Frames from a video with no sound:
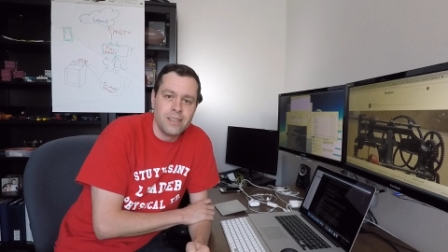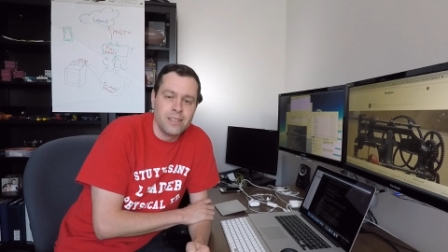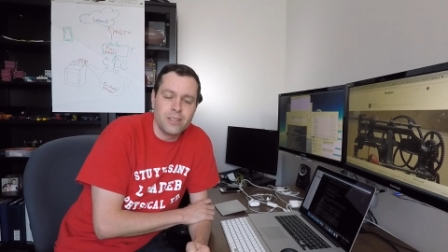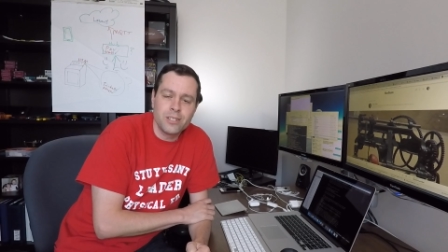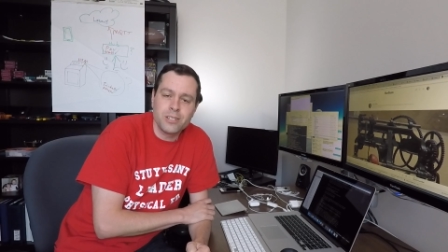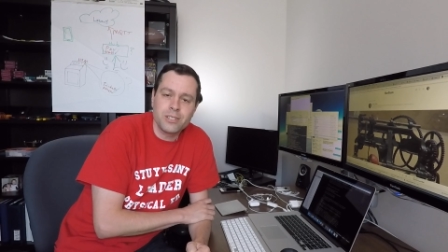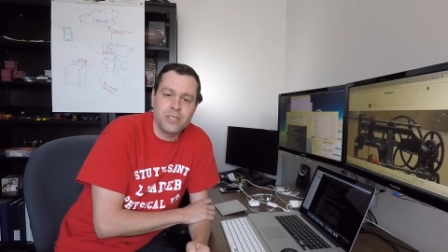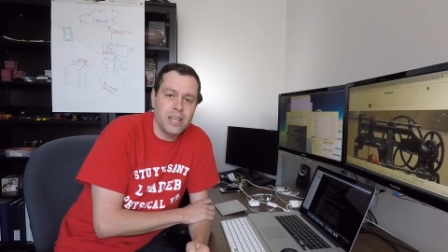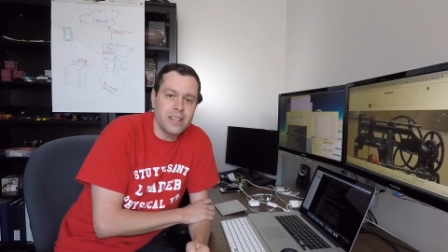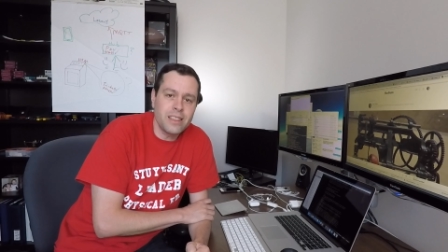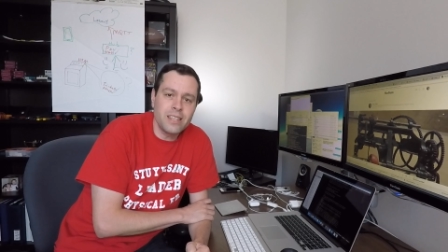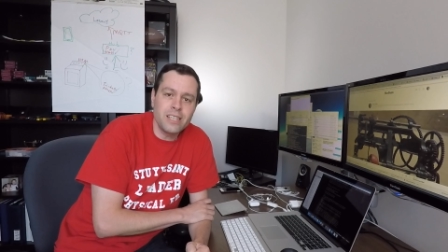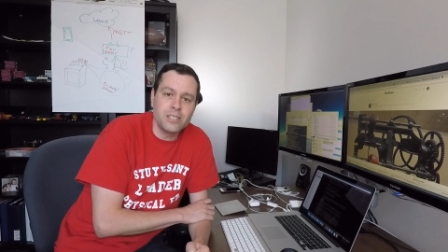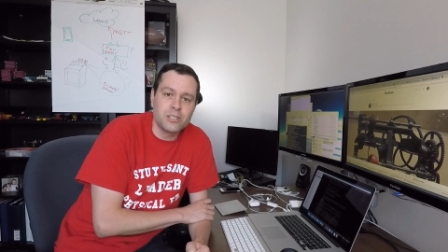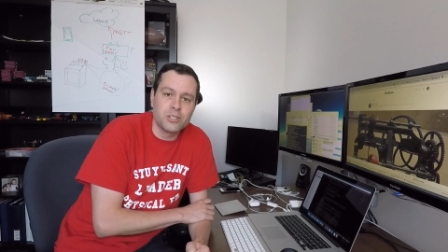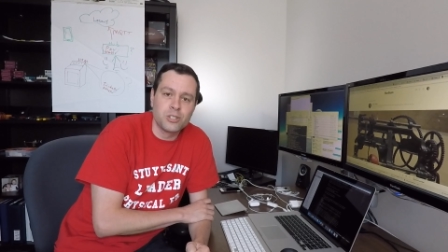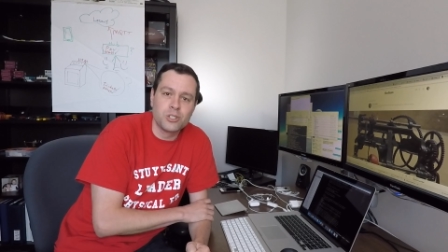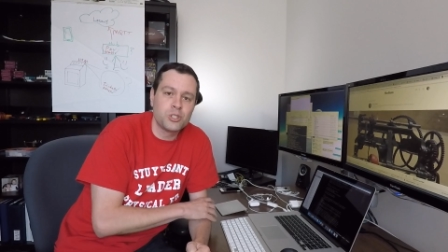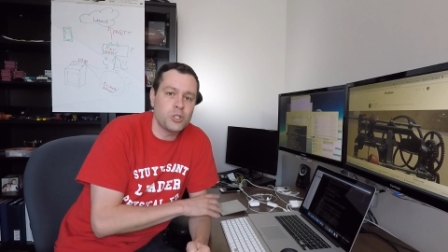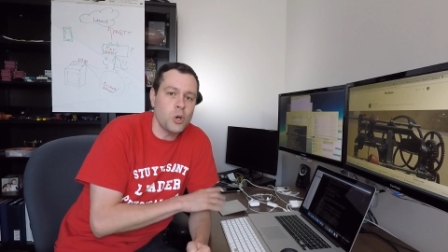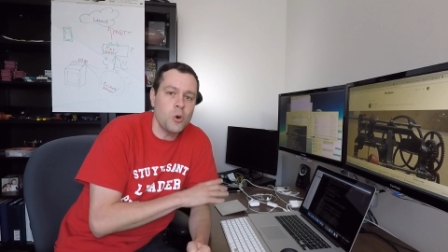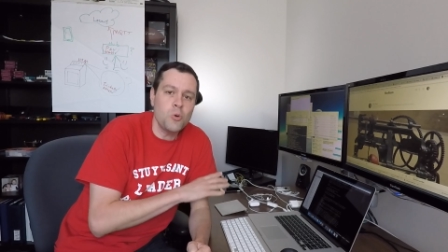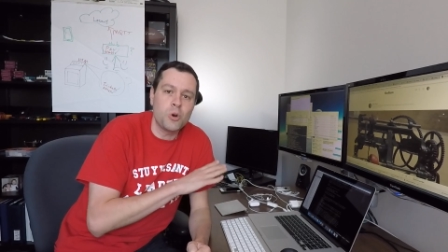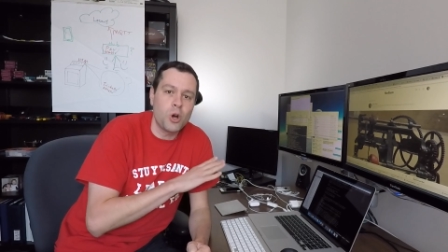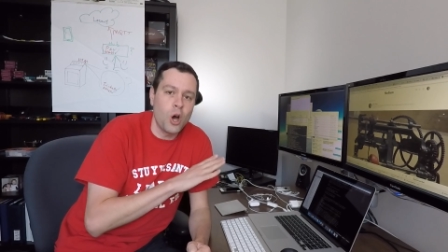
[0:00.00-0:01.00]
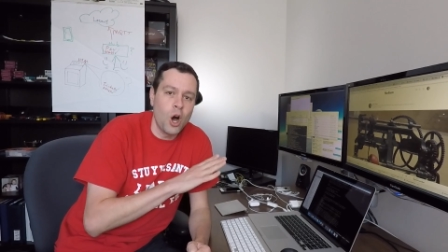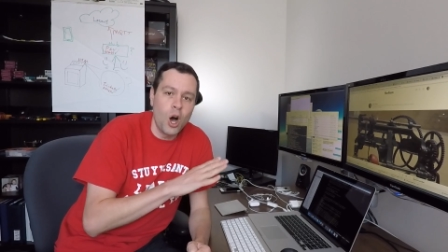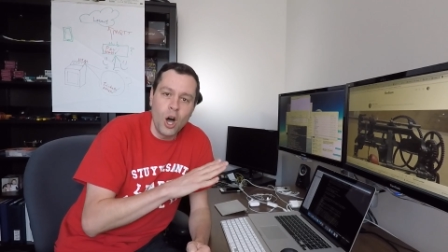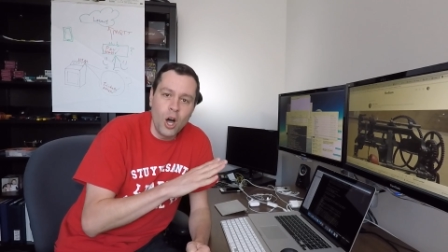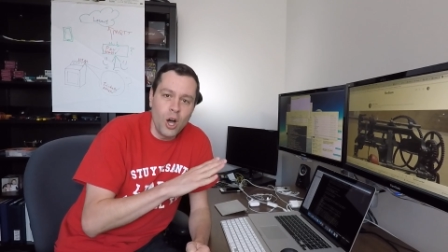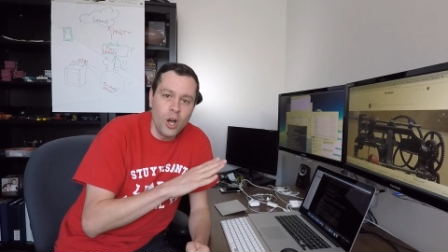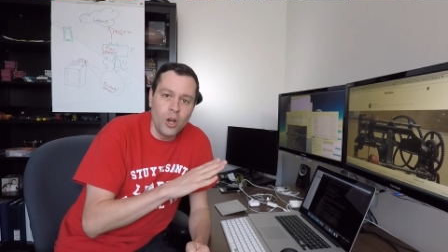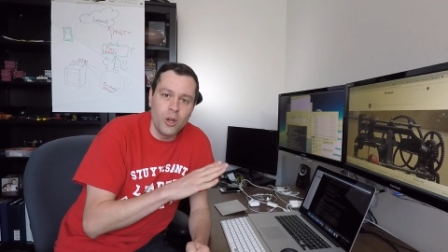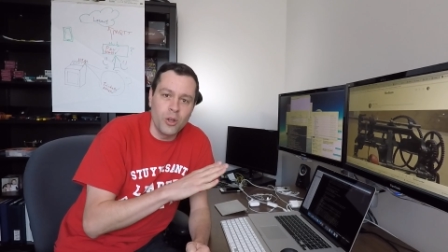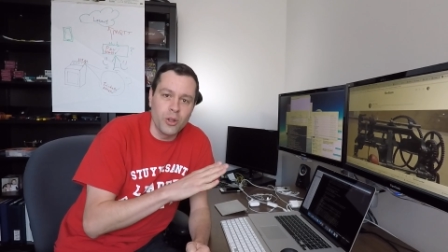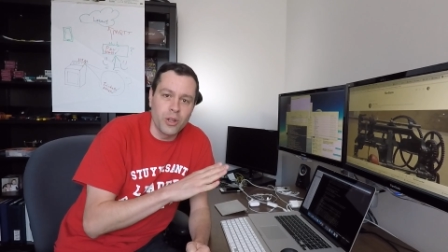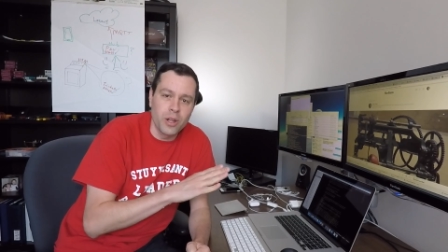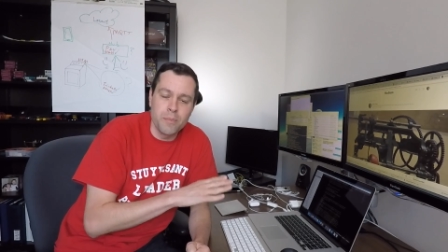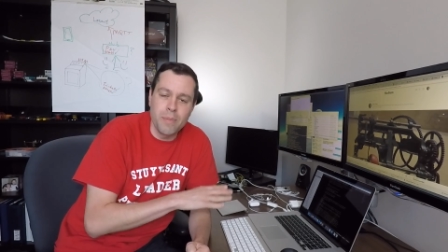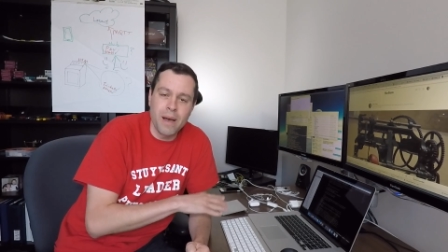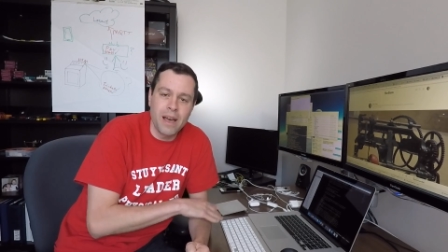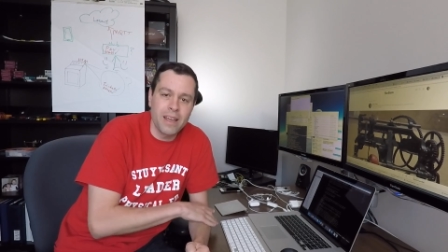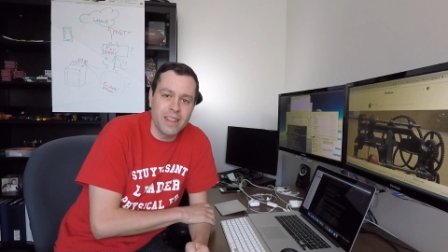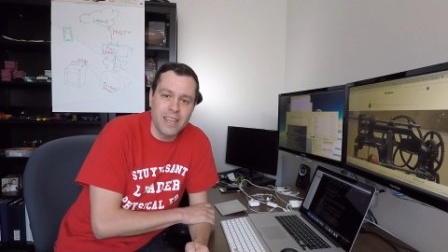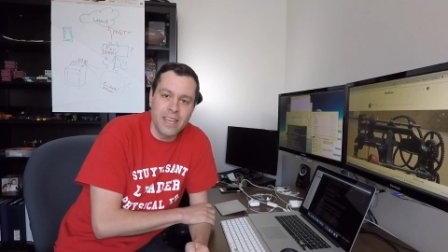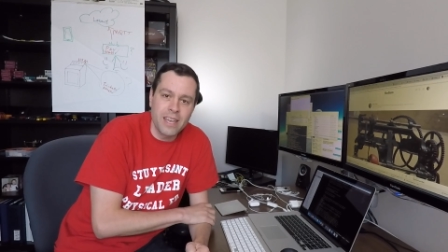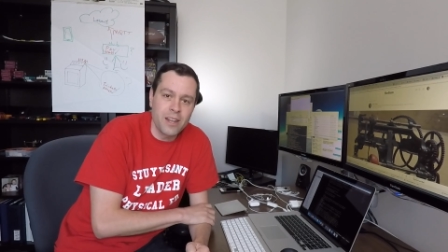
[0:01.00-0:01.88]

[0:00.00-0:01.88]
There's nothing so-called about the